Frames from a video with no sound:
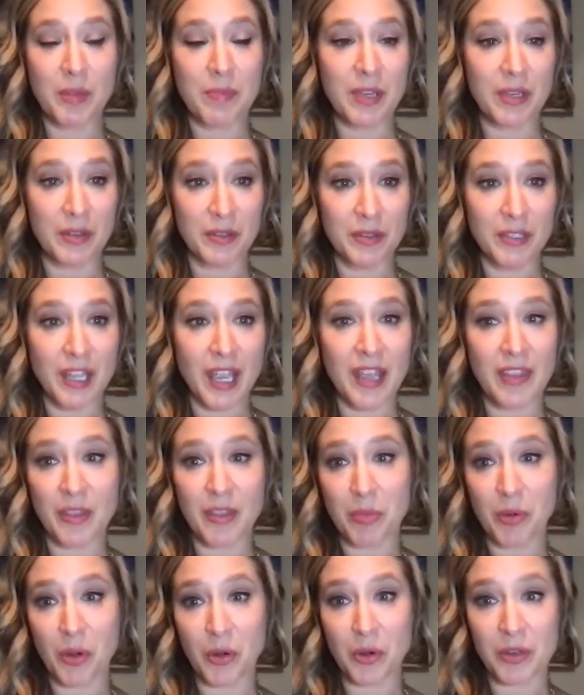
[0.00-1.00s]
build and the
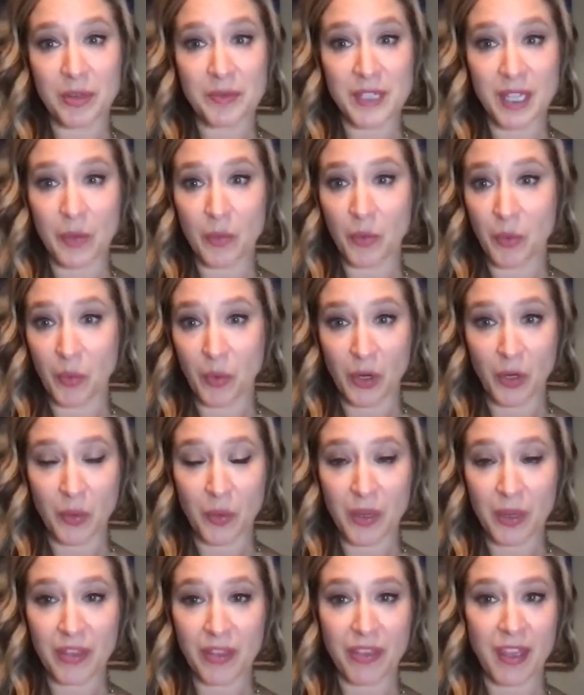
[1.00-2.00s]
programs that we work
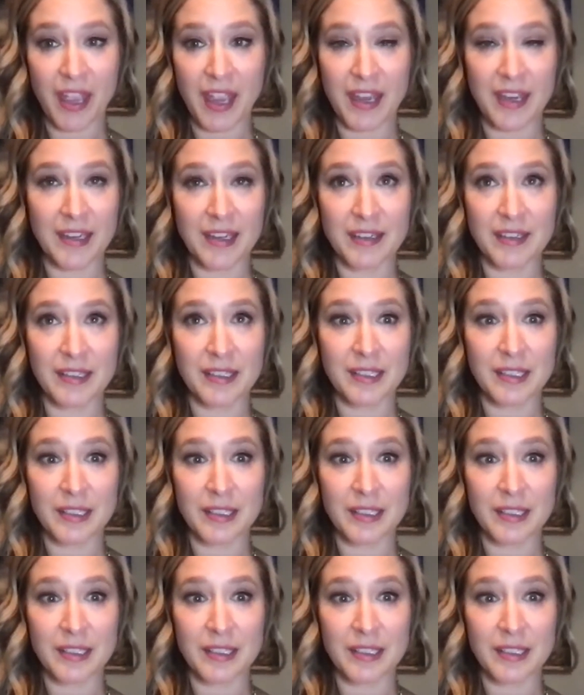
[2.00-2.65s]
with. And